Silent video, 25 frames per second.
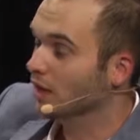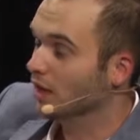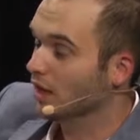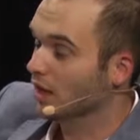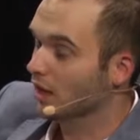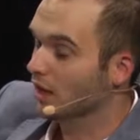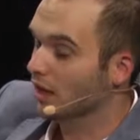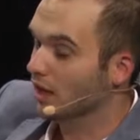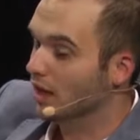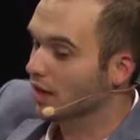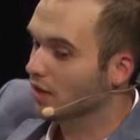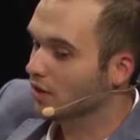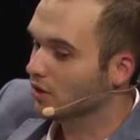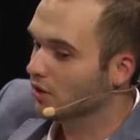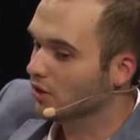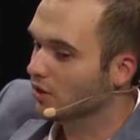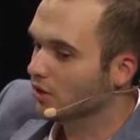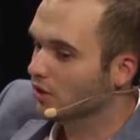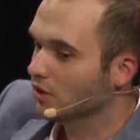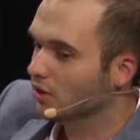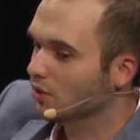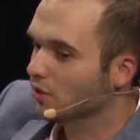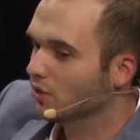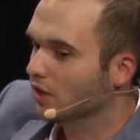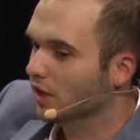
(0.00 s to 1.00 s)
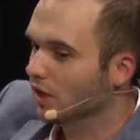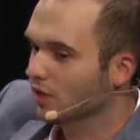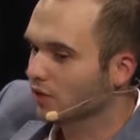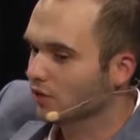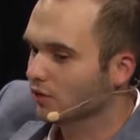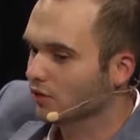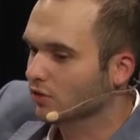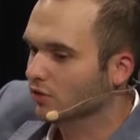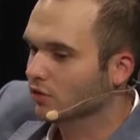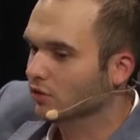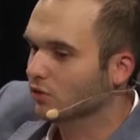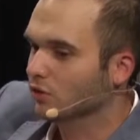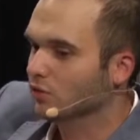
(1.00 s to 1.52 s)
I know that
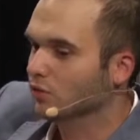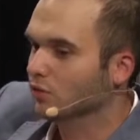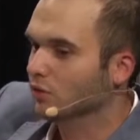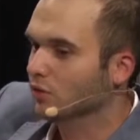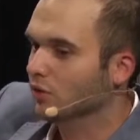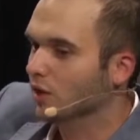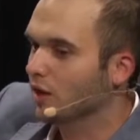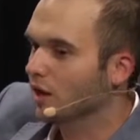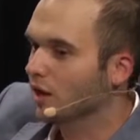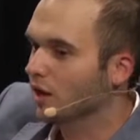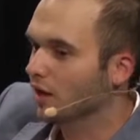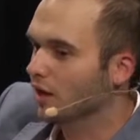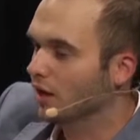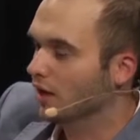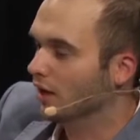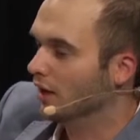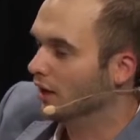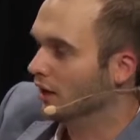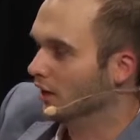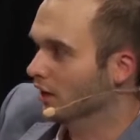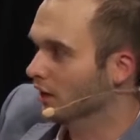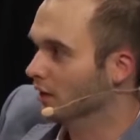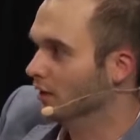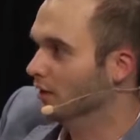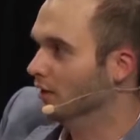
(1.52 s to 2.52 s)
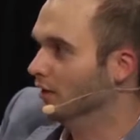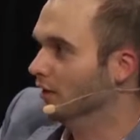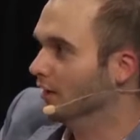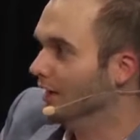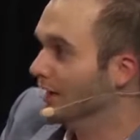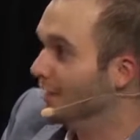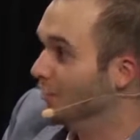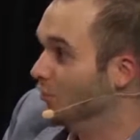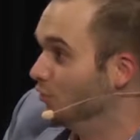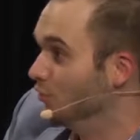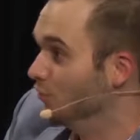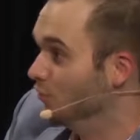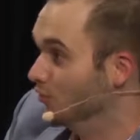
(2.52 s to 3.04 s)
you are a
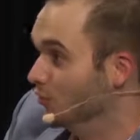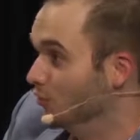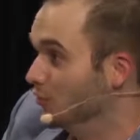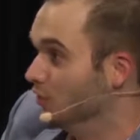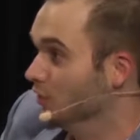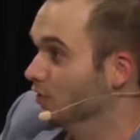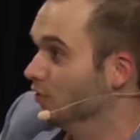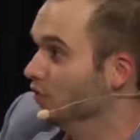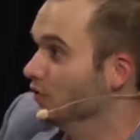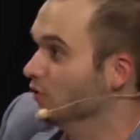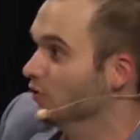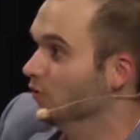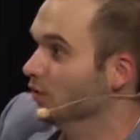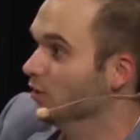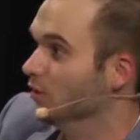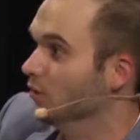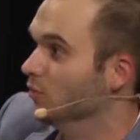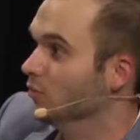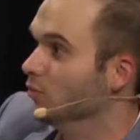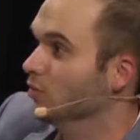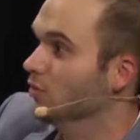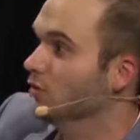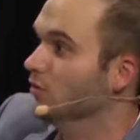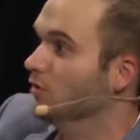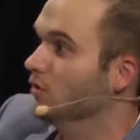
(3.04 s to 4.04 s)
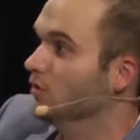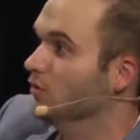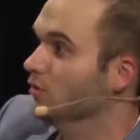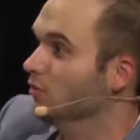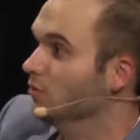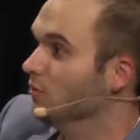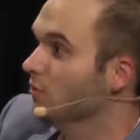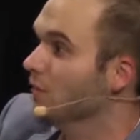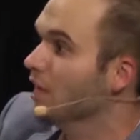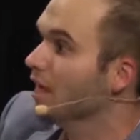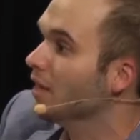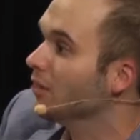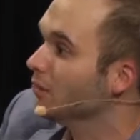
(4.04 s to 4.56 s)
loud voice to the community to
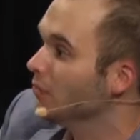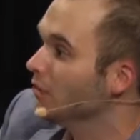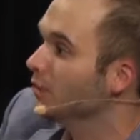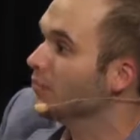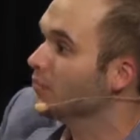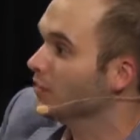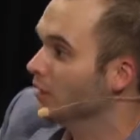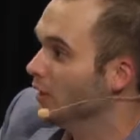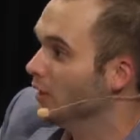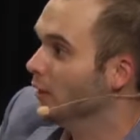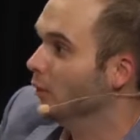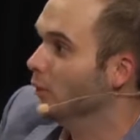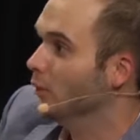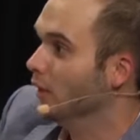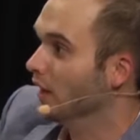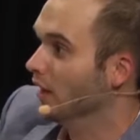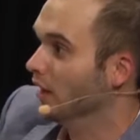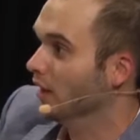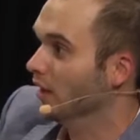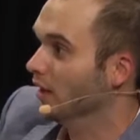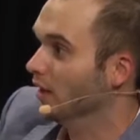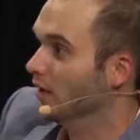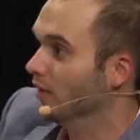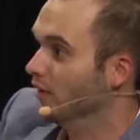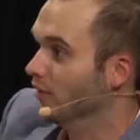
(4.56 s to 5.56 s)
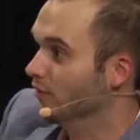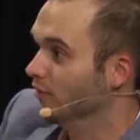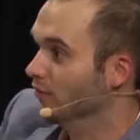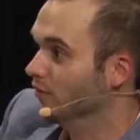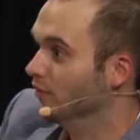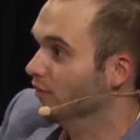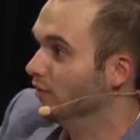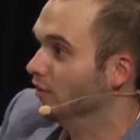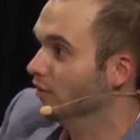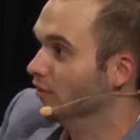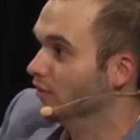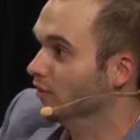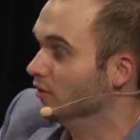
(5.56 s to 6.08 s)
make people aware of
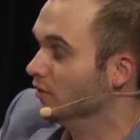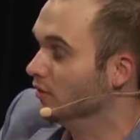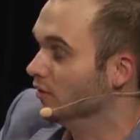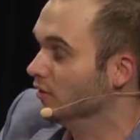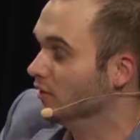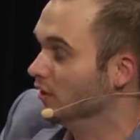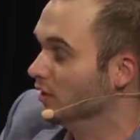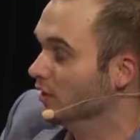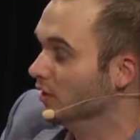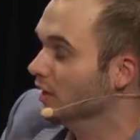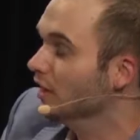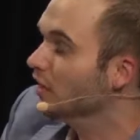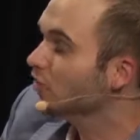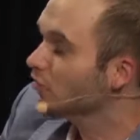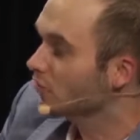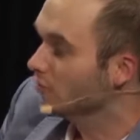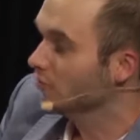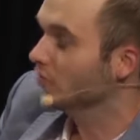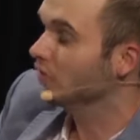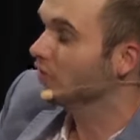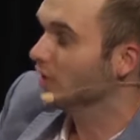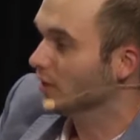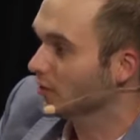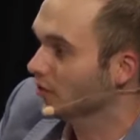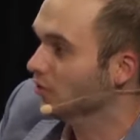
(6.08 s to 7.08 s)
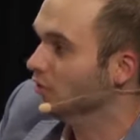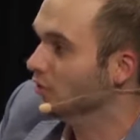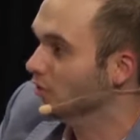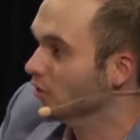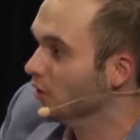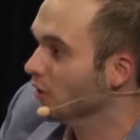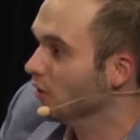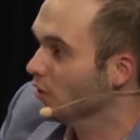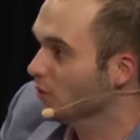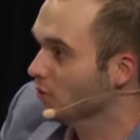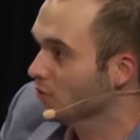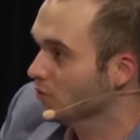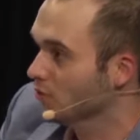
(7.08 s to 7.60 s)
the issues that you
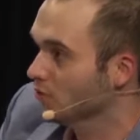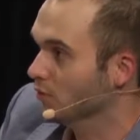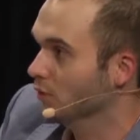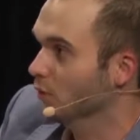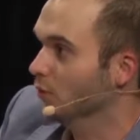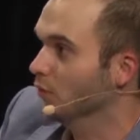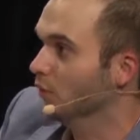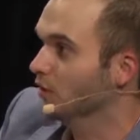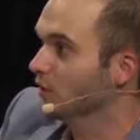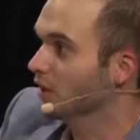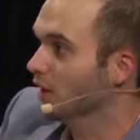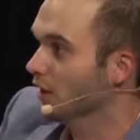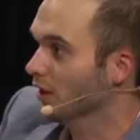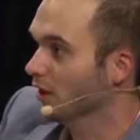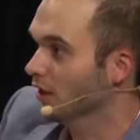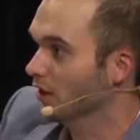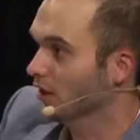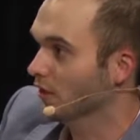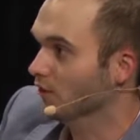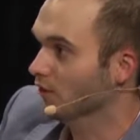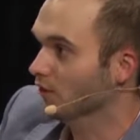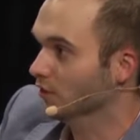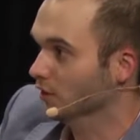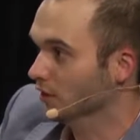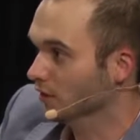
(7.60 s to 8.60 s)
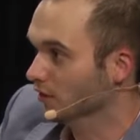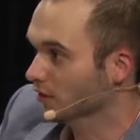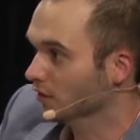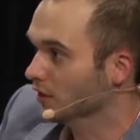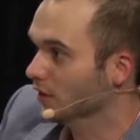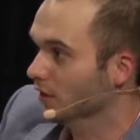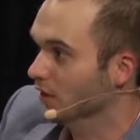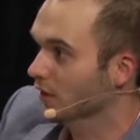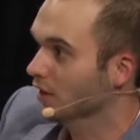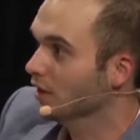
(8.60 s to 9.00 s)
go through with healthcare for your son,